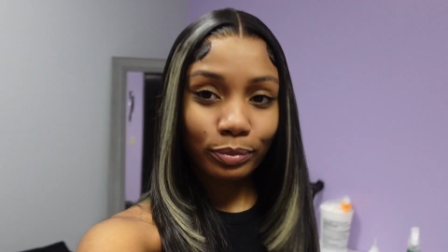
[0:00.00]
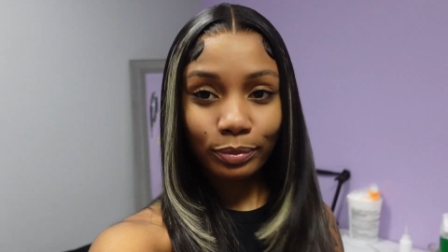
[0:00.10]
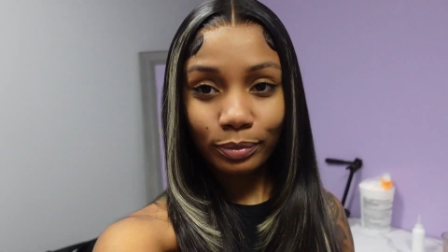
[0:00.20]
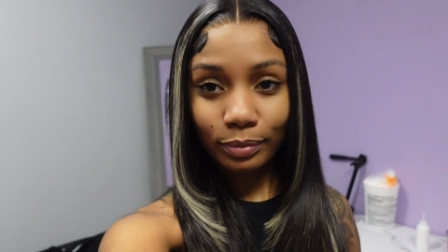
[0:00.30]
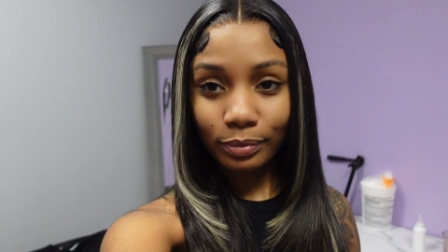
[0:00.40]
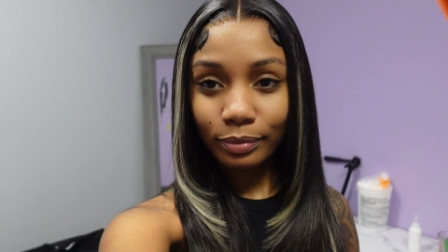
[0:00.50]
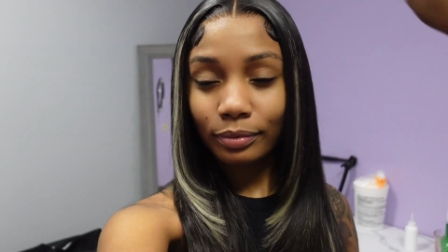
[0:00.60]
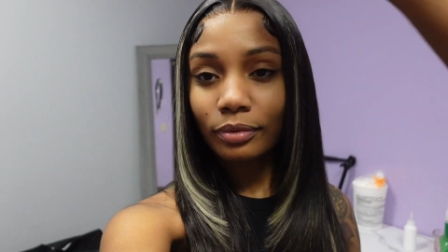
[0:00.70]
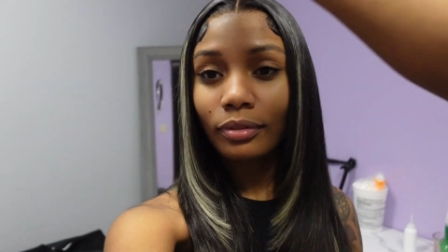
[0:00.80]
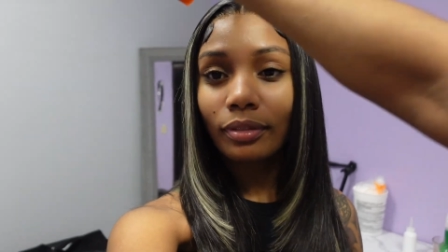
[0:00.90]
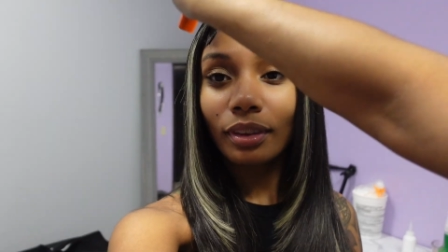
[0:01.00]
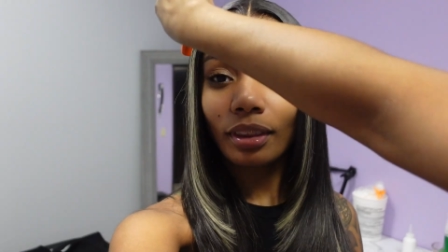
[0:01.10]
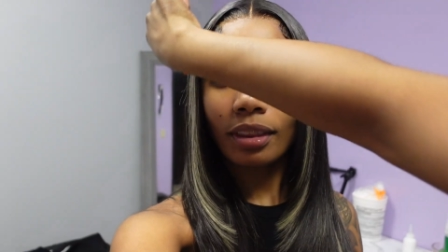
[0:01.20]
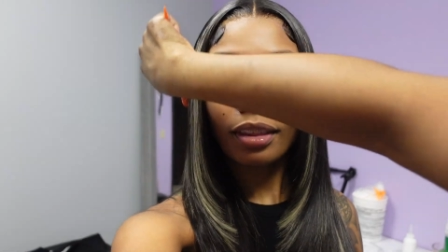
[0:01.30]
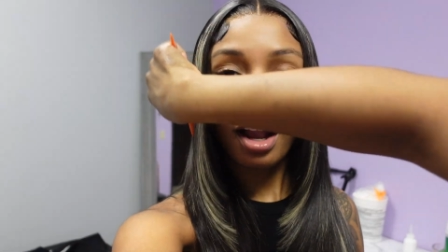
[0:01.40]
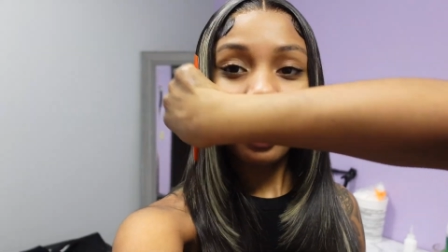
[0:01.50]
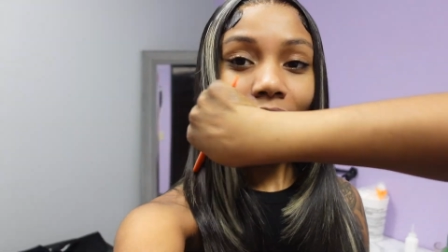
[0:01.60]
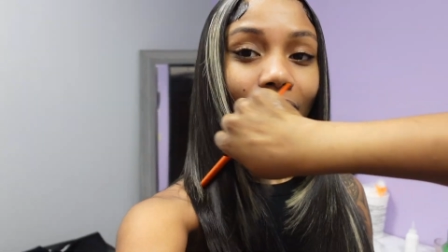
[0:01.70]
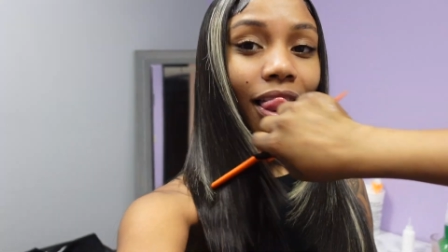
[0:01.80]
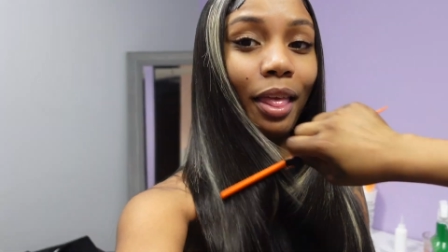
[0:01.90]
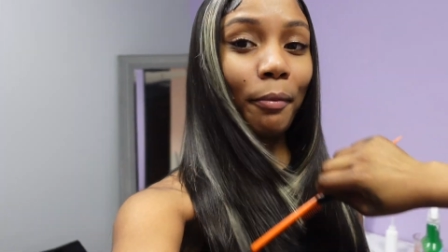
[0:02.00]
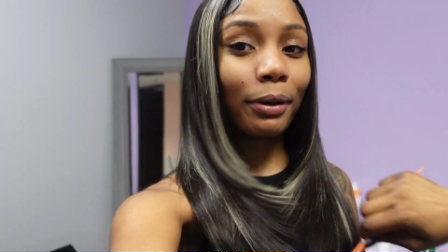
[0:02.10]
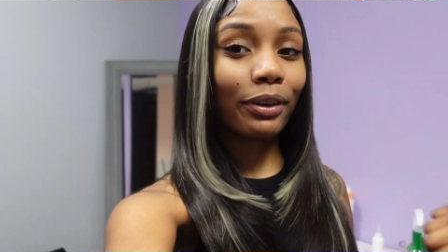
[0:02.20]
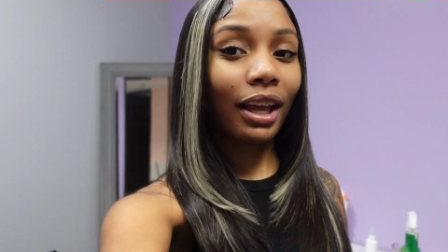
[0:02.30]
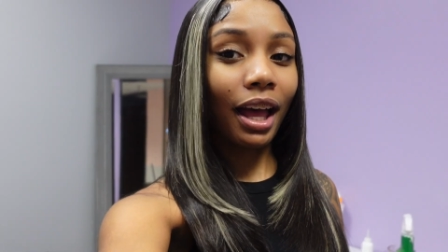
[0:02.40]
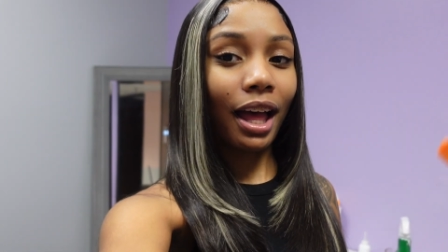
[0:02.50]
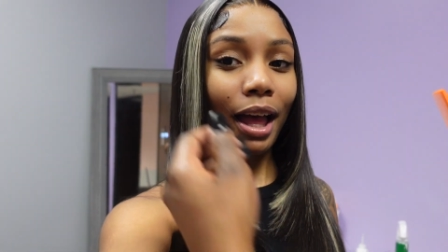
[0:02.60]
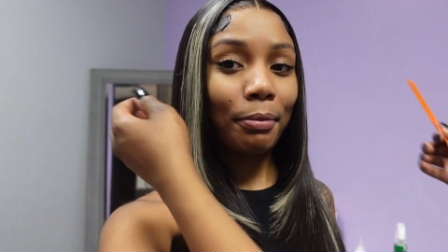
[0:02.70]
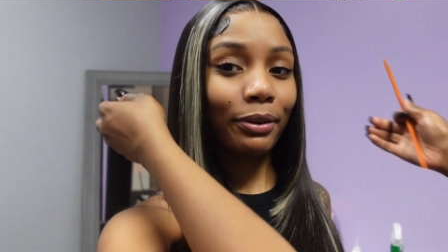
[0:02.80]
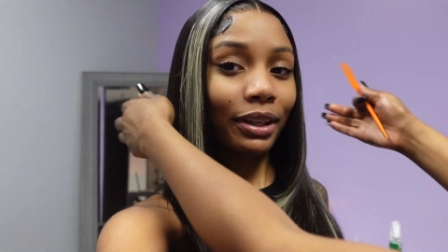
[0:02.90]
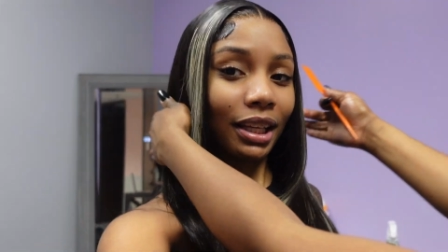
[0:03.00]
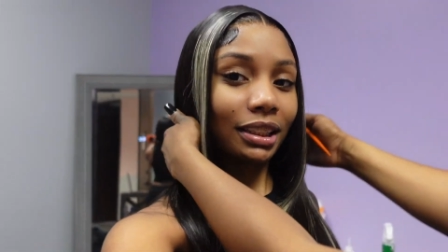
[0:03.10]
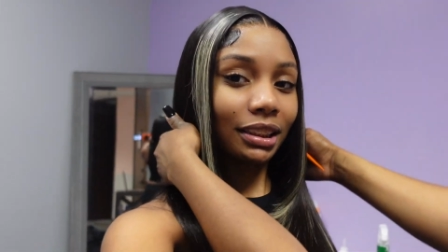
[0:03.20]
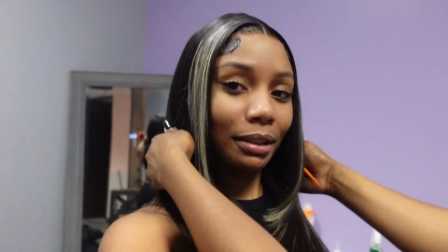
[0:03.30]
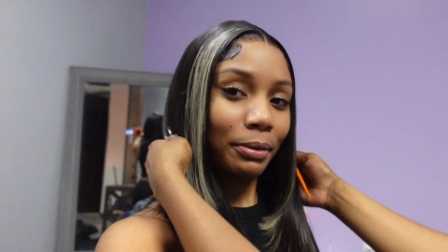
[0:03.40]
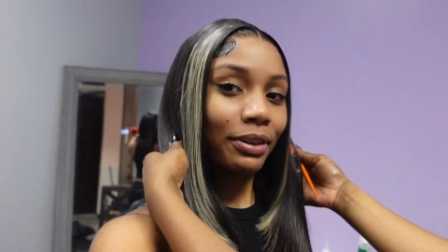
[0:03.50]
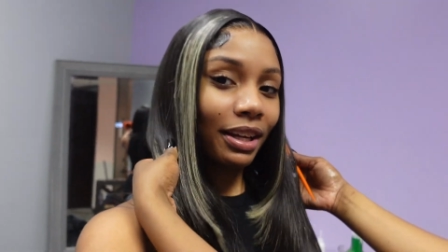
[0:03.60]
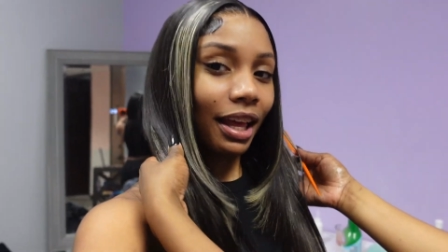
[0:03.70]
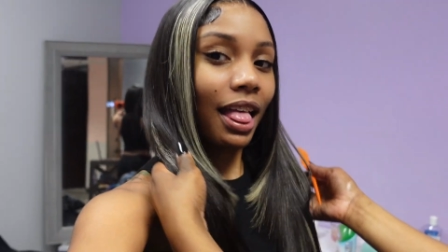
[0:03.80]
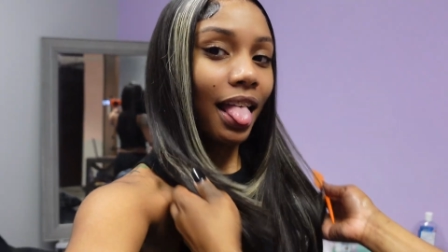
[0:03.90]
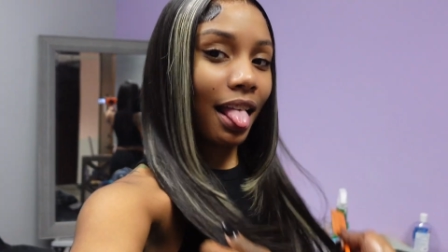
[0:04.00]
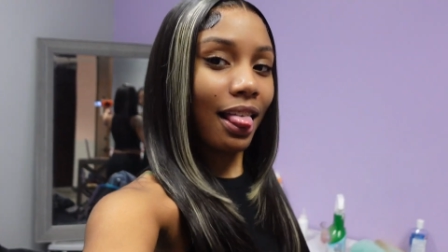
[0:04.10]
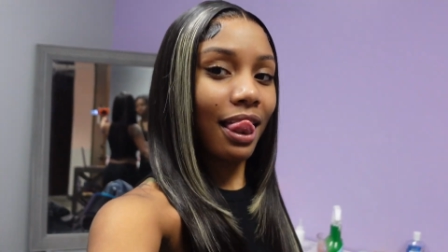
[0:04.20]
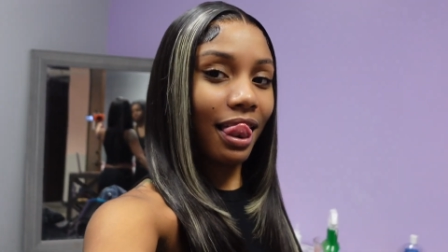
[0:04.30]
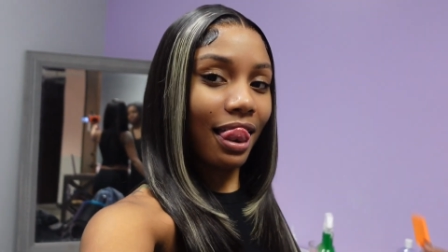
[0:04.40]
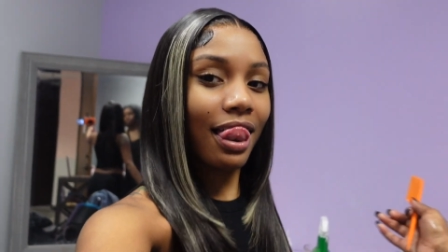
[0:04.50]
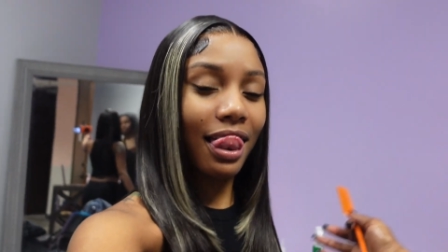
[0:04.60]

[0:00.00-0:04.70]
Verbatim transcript: All right, layers. Period I, ah, period U, uh, period Uh. uh,